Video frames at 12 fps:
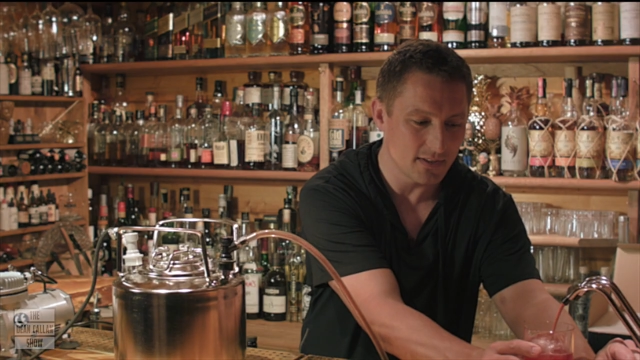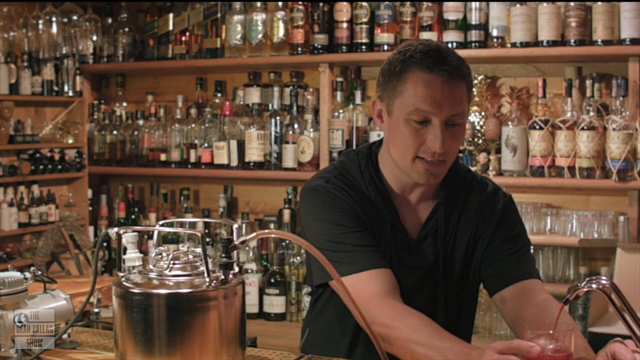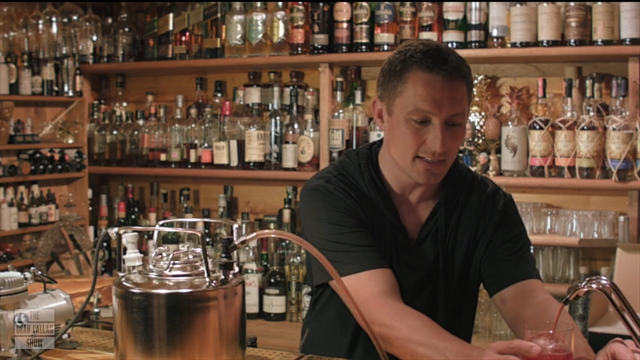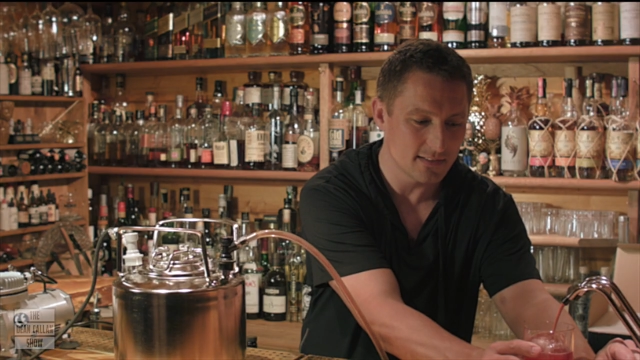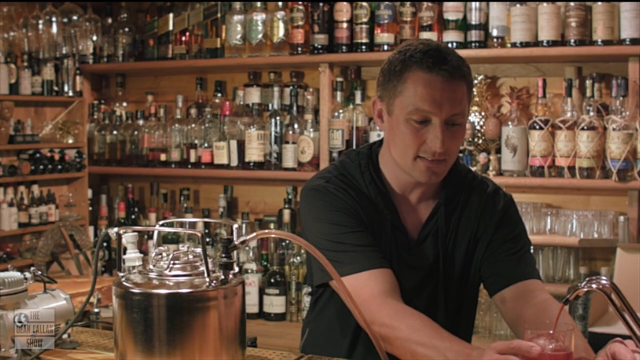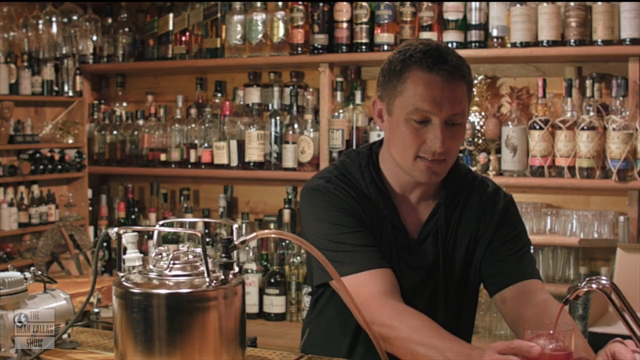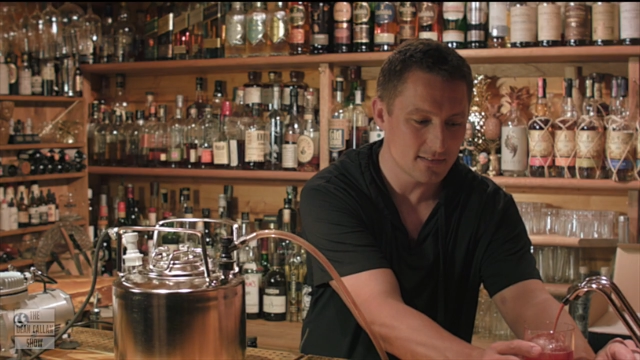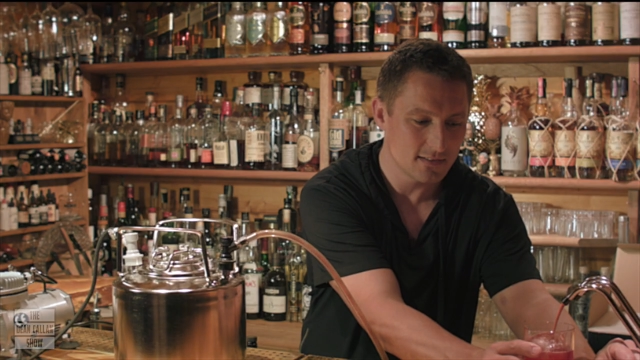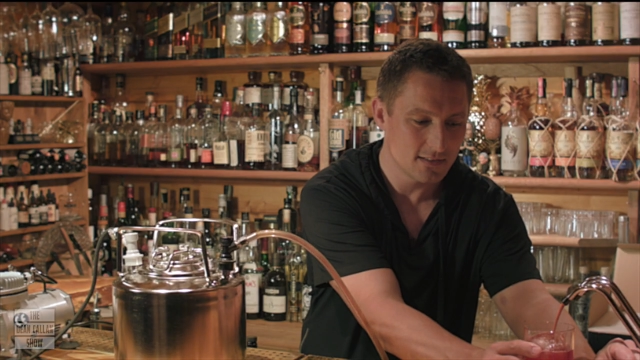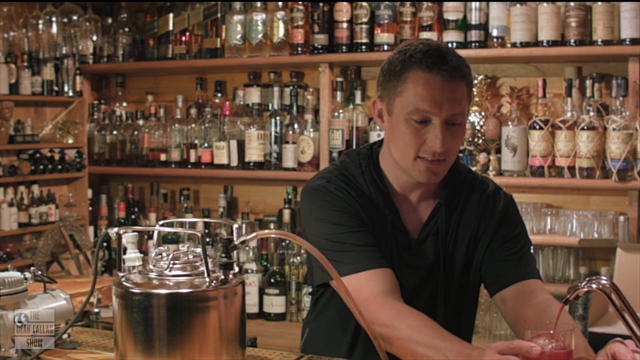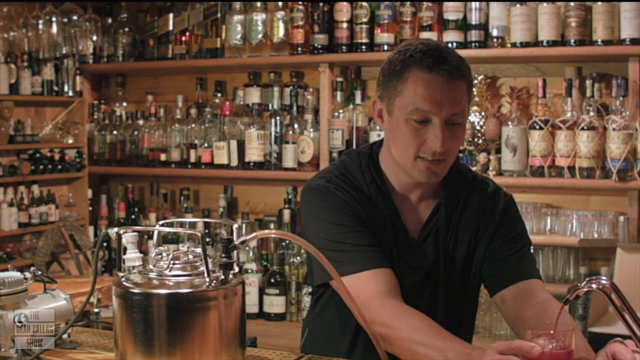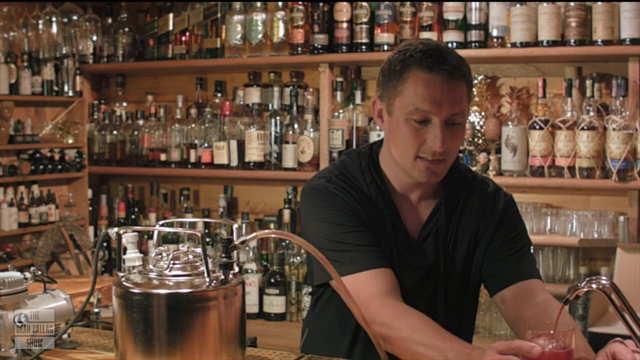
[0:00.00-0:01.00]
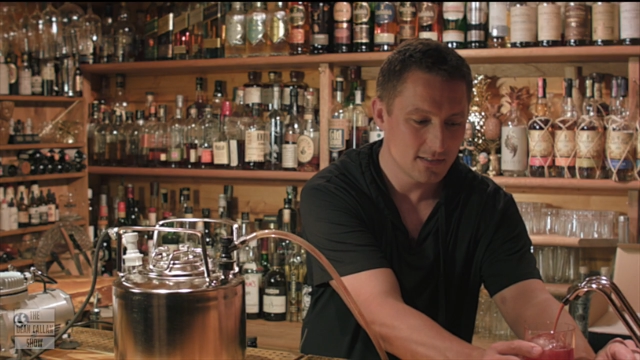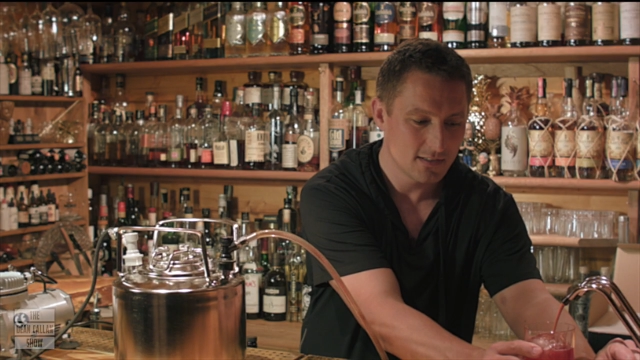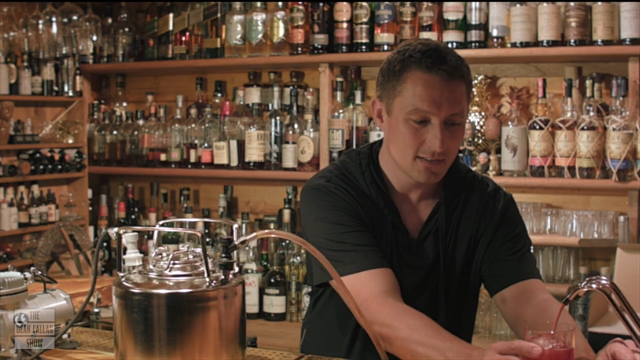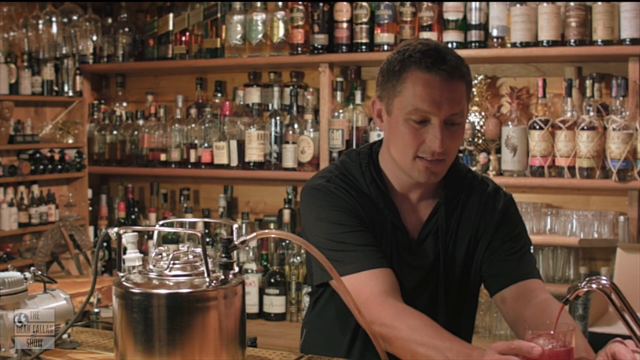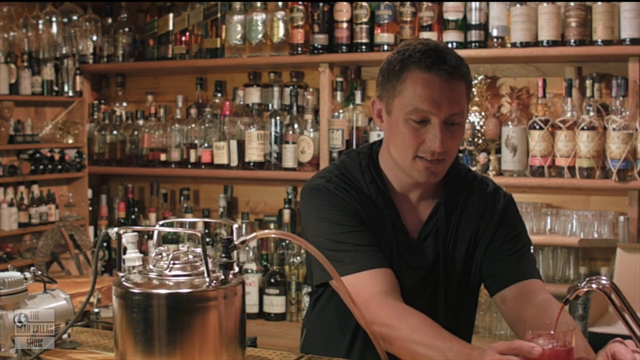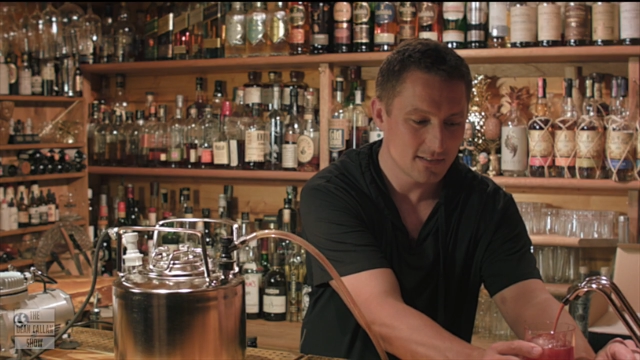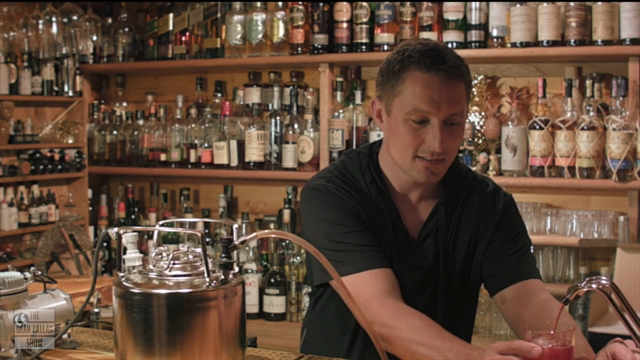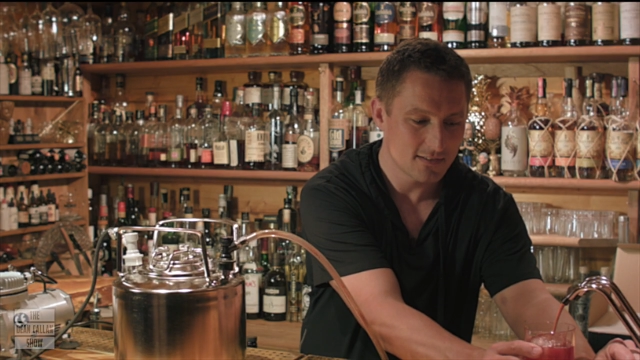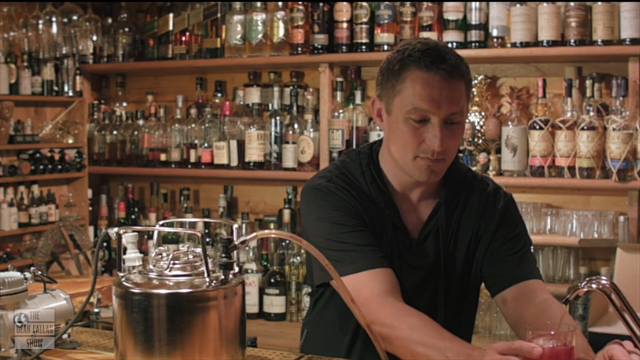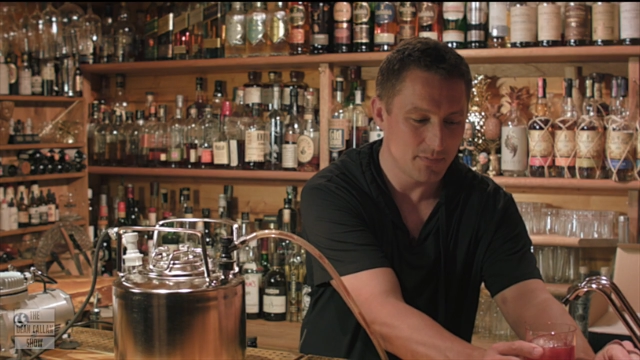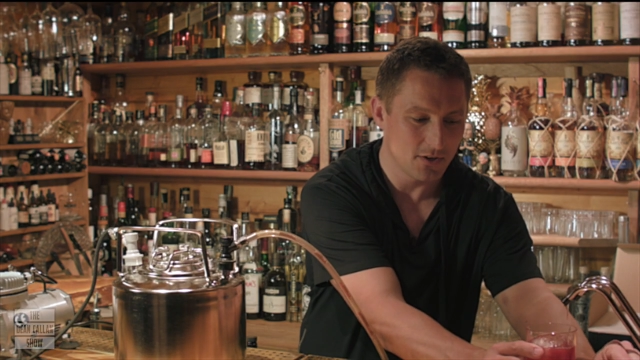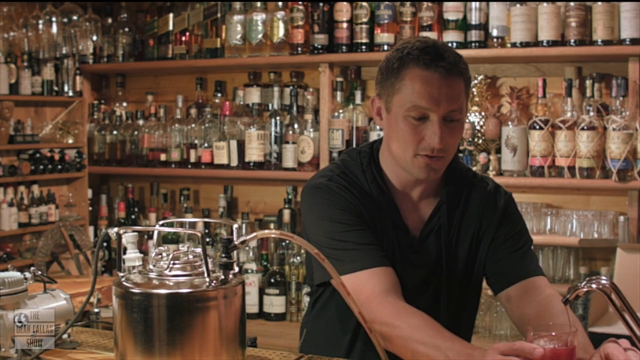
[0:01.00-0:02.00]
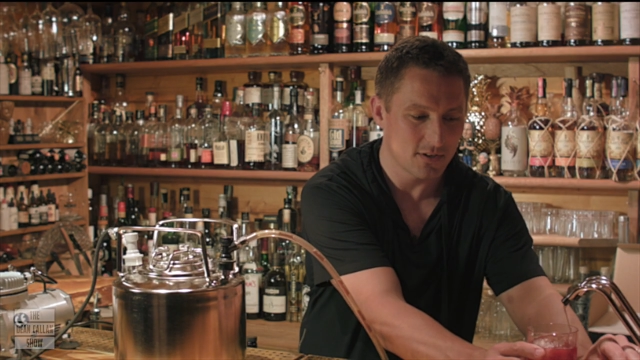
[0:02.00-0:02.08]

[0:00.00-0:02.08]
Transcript: it is to build